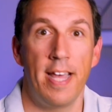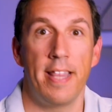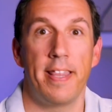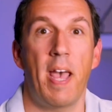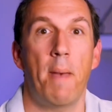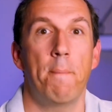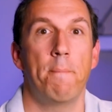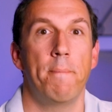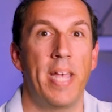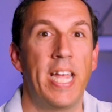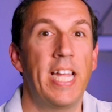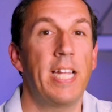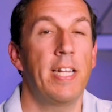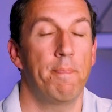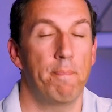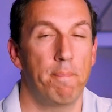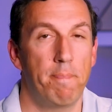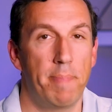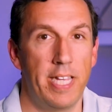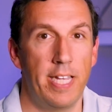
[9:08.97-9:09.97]
that
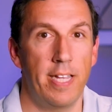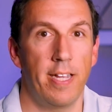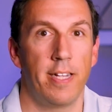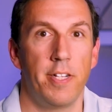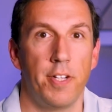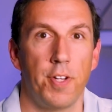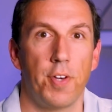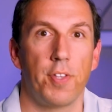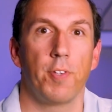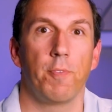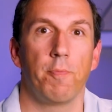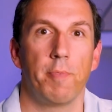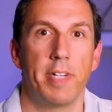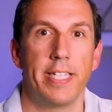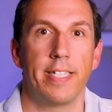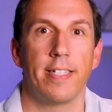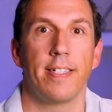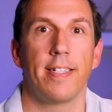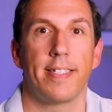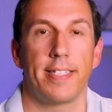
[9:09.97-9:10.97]
may be another
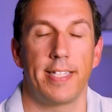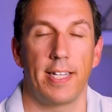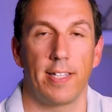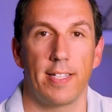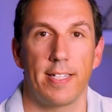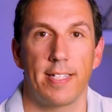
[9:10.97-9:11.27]
reason to sell